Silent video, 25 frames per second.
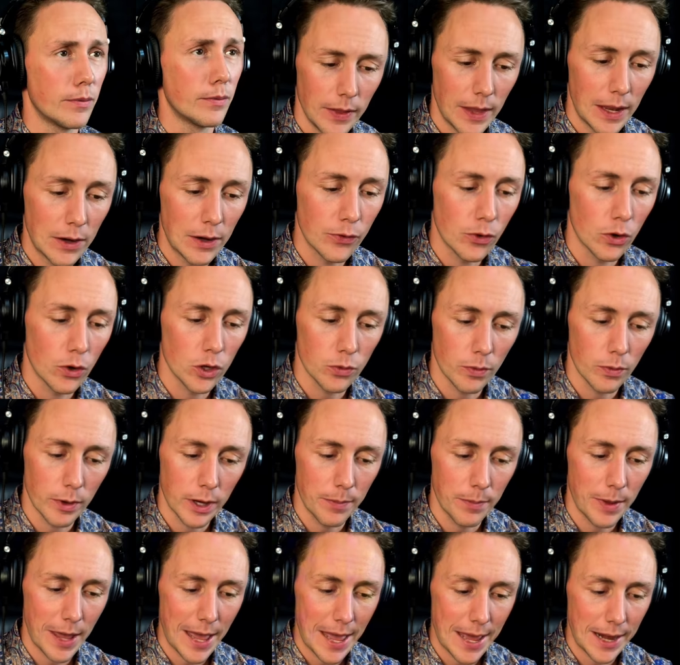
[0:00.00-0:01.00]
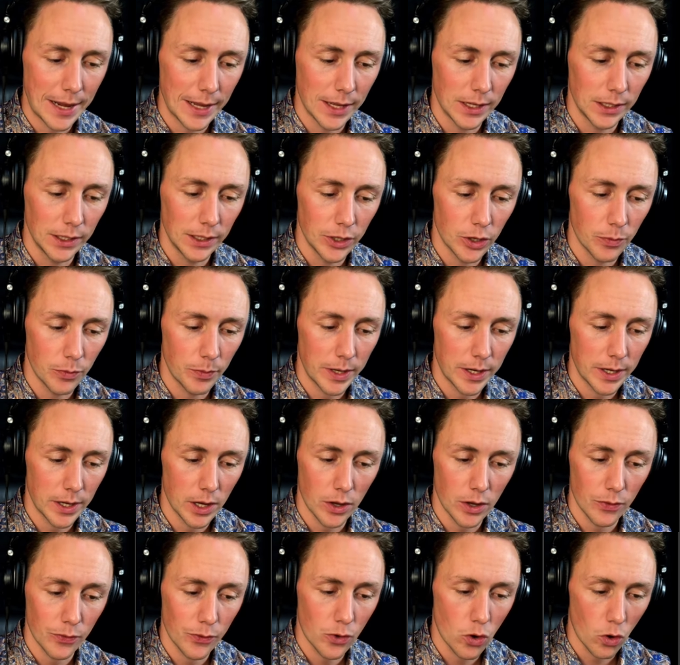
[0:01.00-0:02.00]
Then of course we're going to be adding a little bit
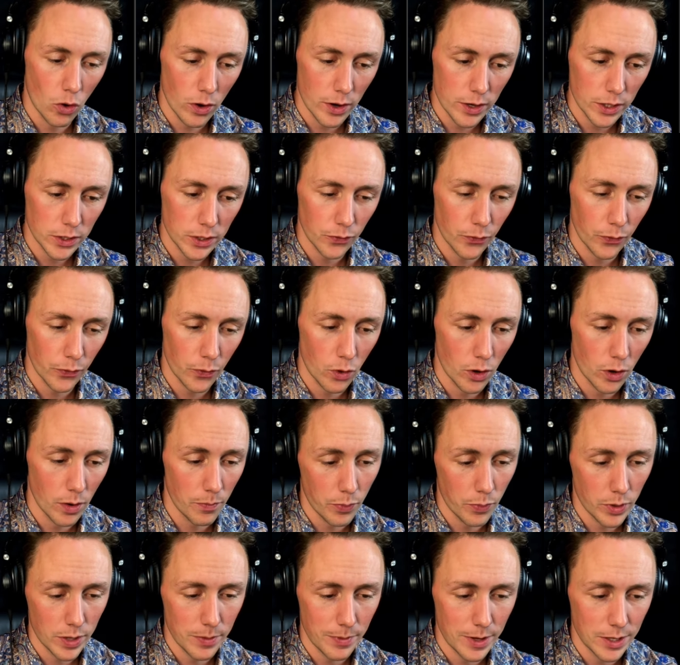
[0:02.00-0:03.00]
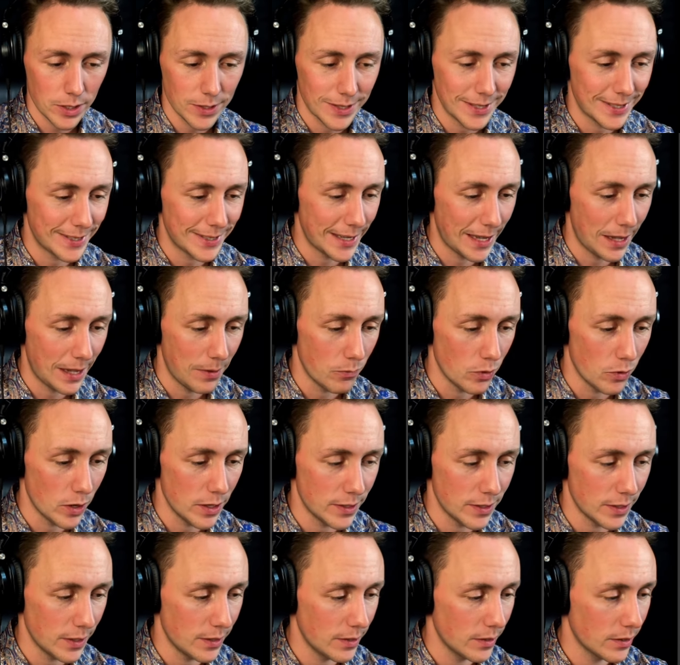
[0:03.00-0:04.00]
of chorus for pretty much the same
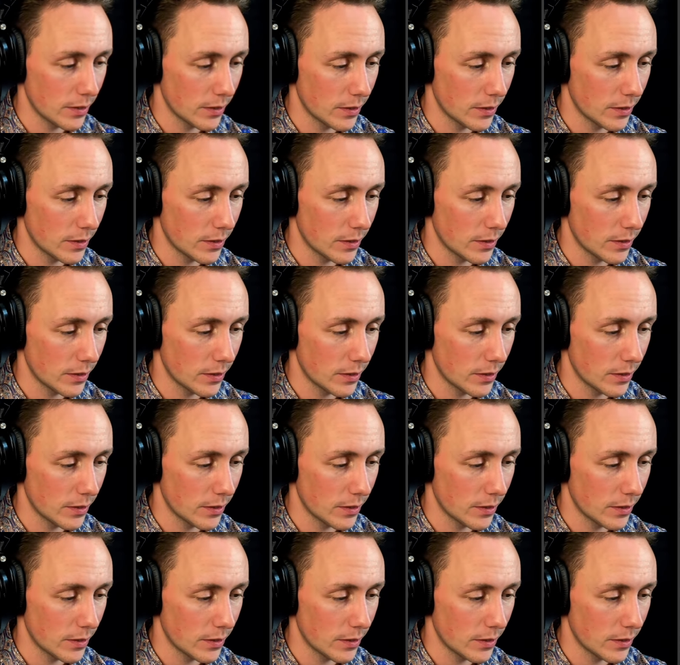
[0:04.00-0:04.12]
reason.